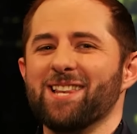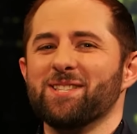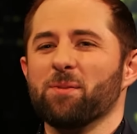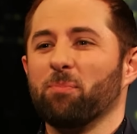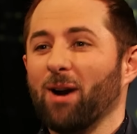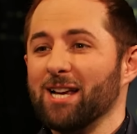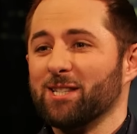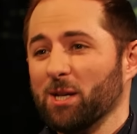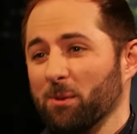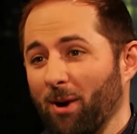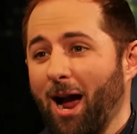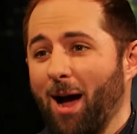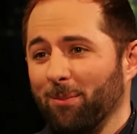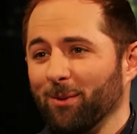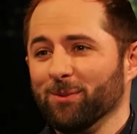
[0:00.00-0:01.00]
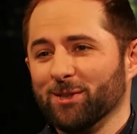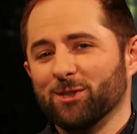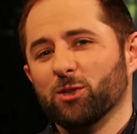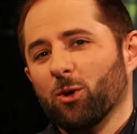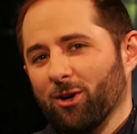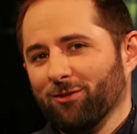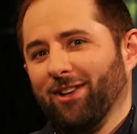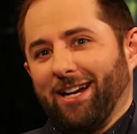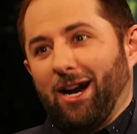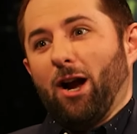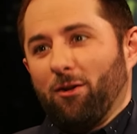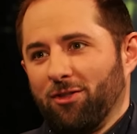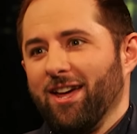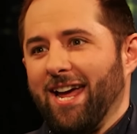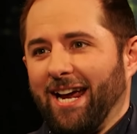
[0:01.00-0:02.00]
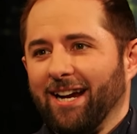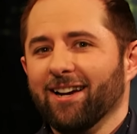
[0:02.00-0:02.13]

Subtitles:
And depressing problems is sort of like our thing.